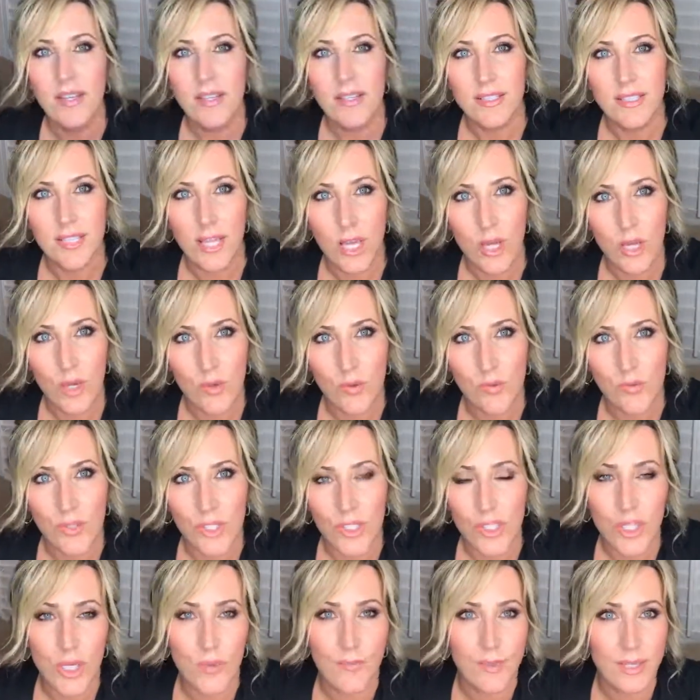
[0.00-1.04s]
So
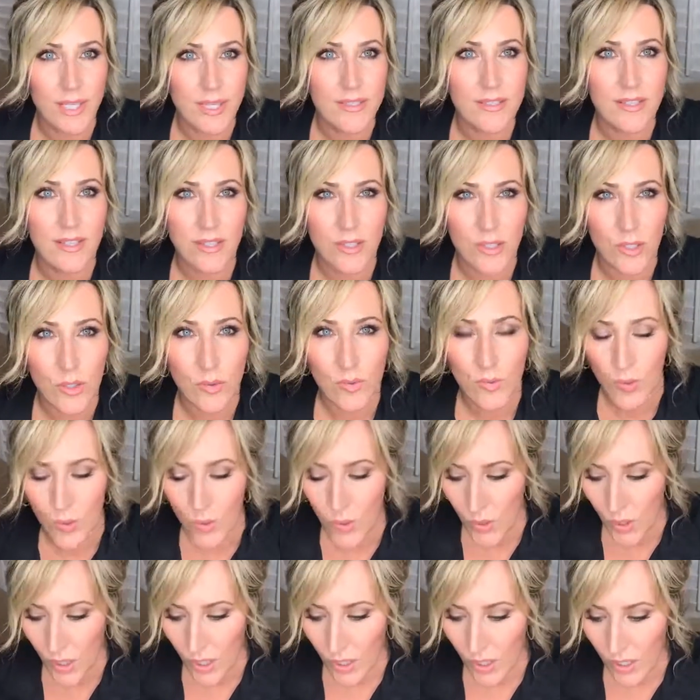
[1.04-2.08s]
the shipping is a little
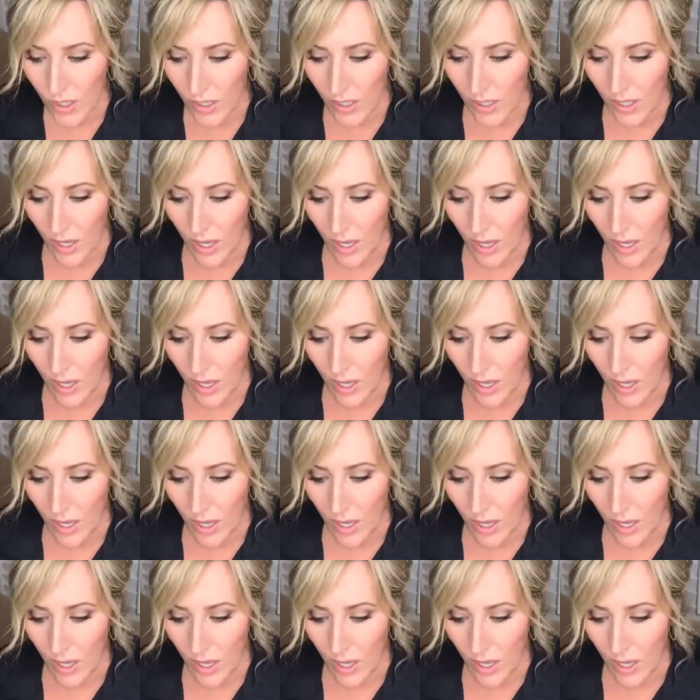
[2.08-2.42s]
more